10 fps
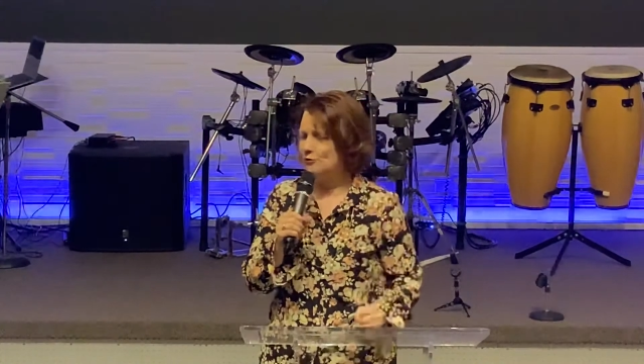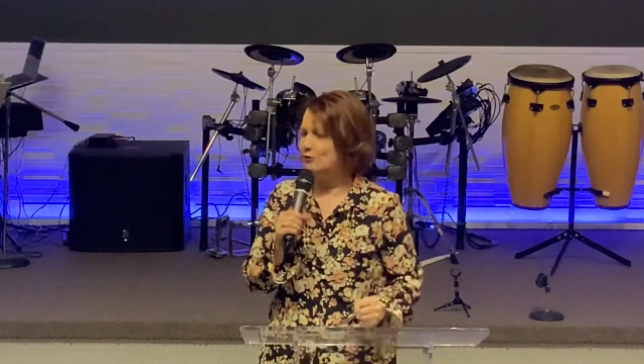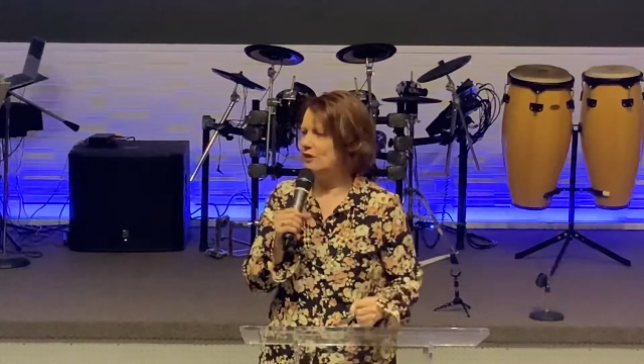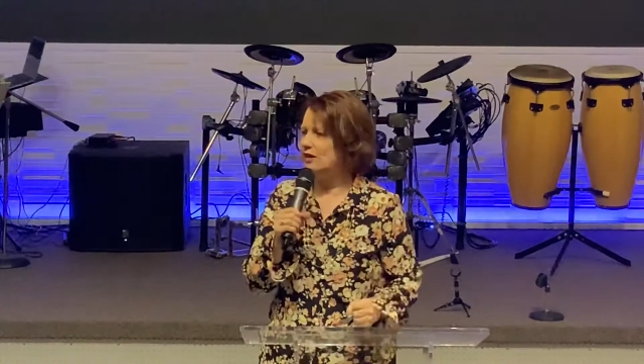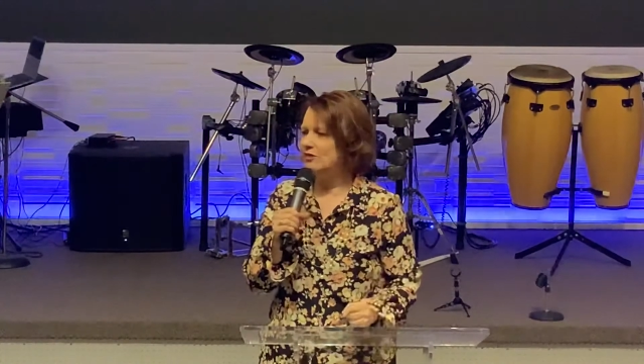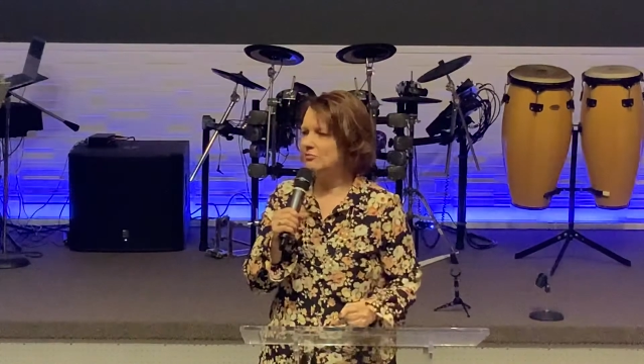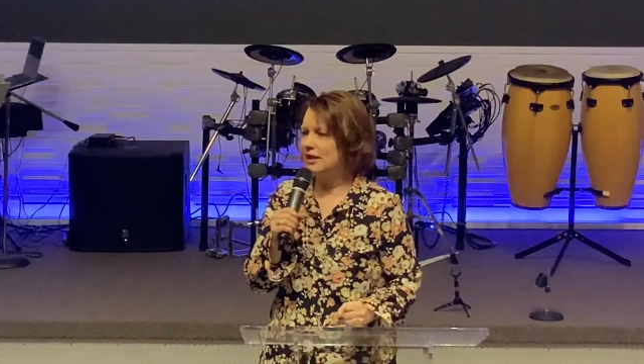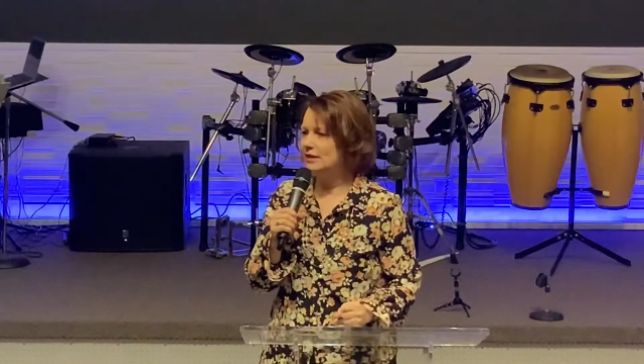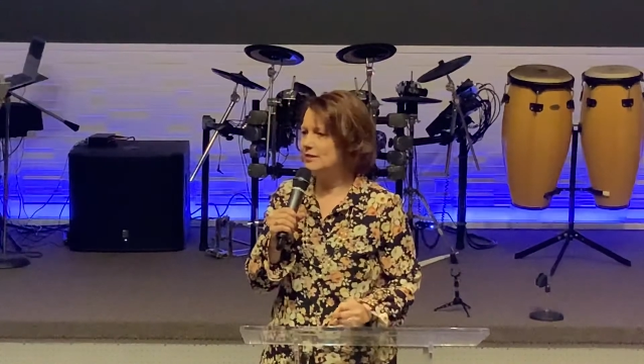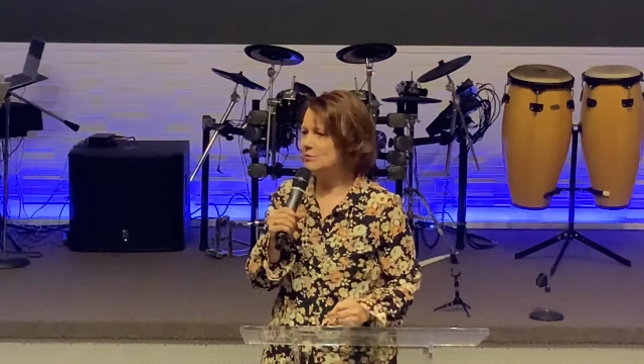fear of
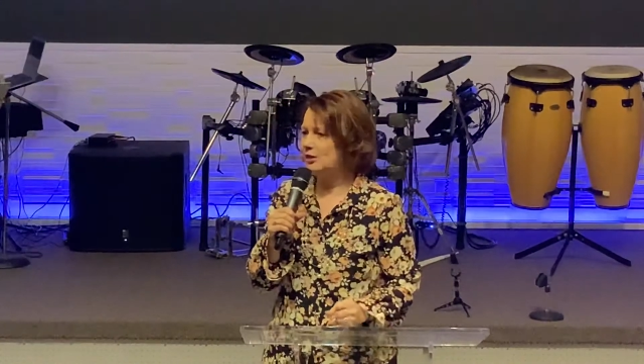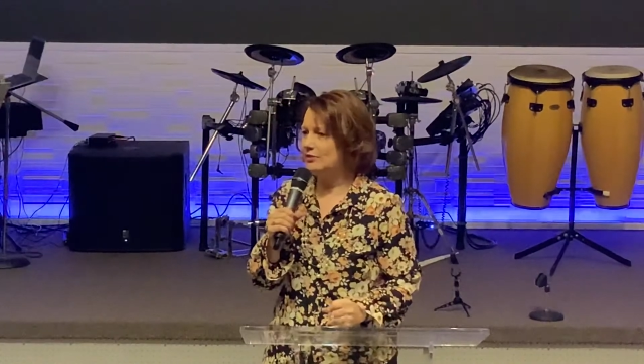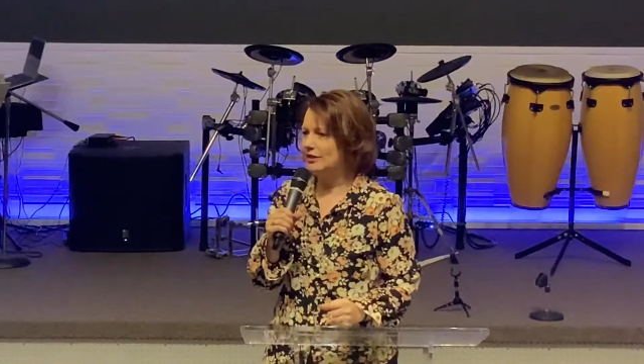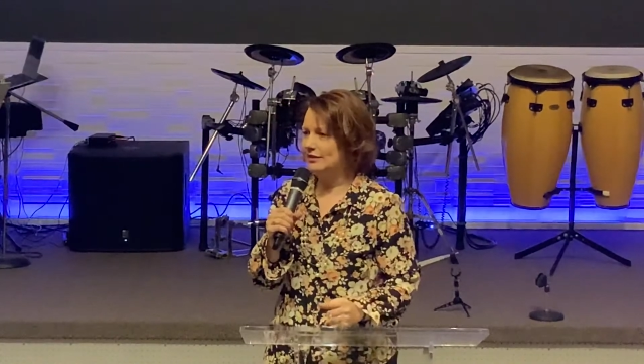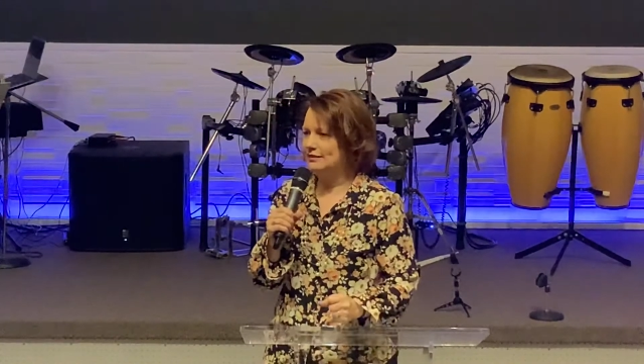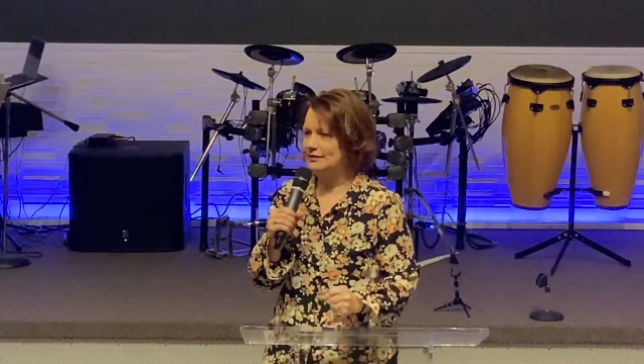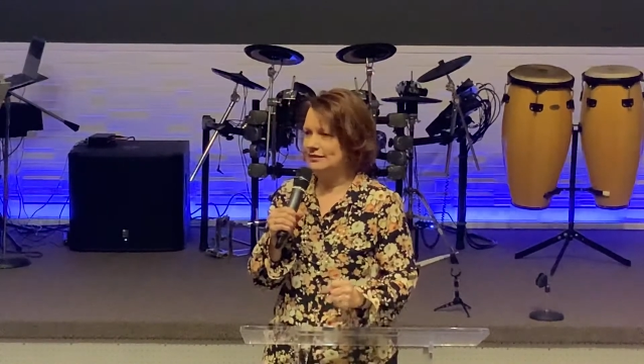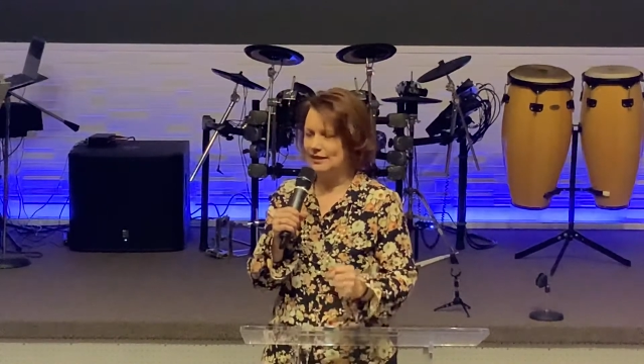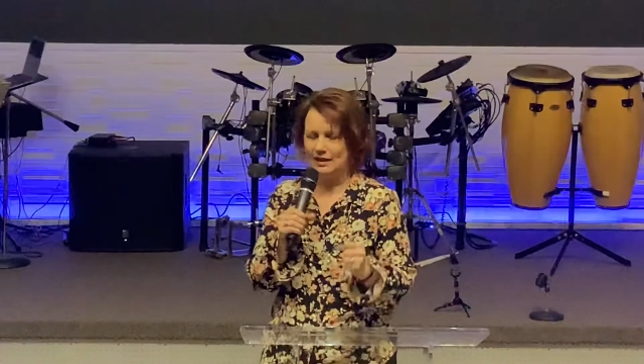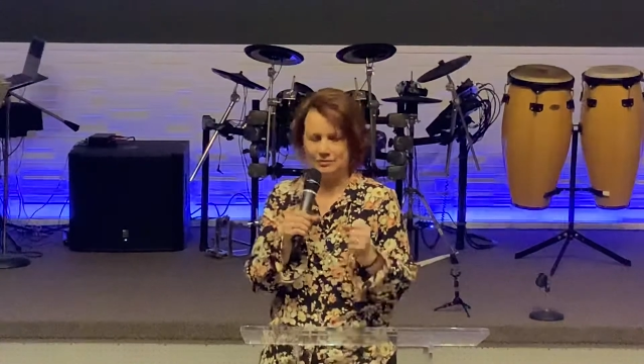man is broken.
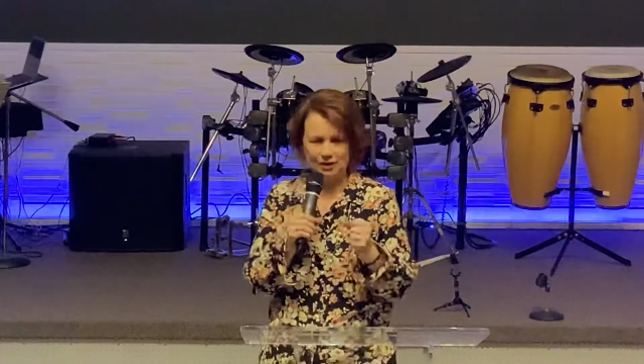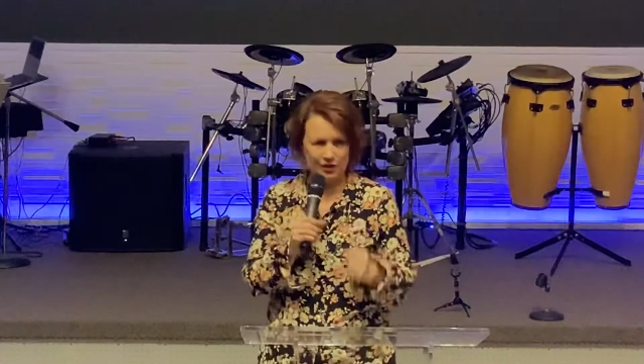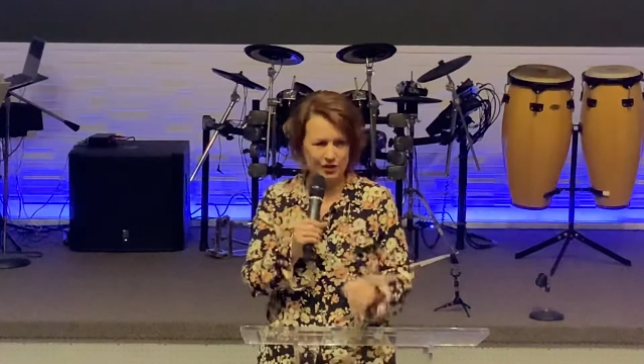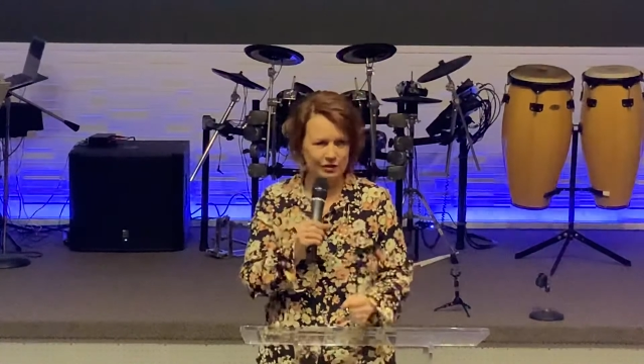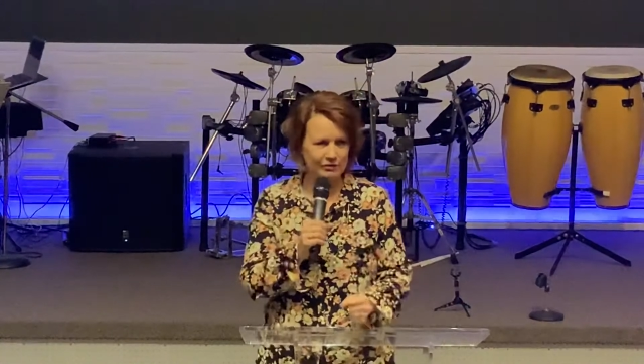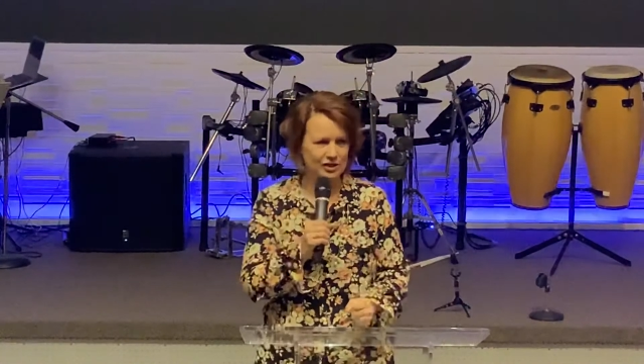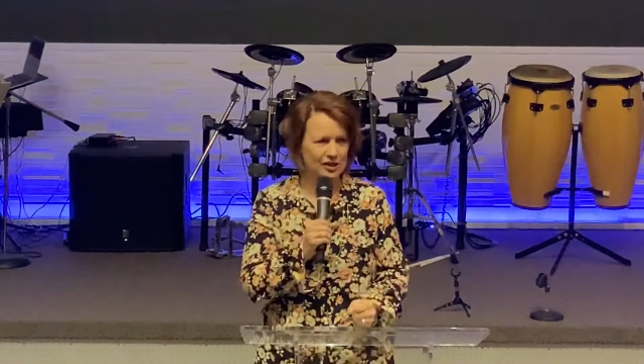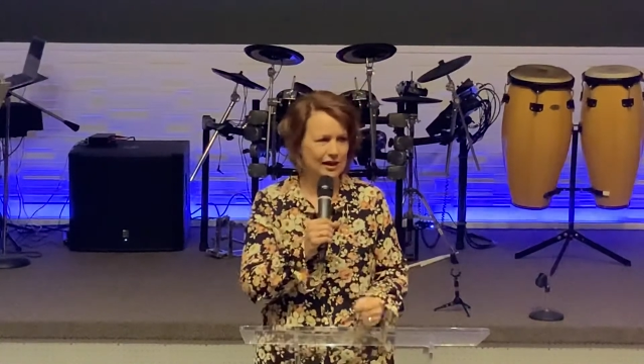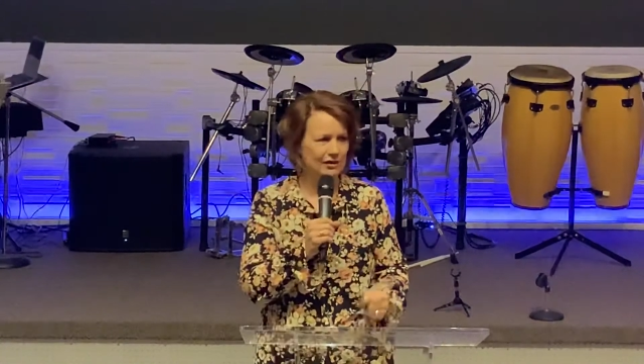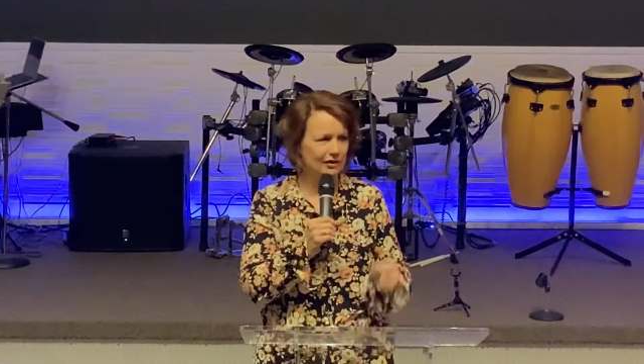I'm going to reach out.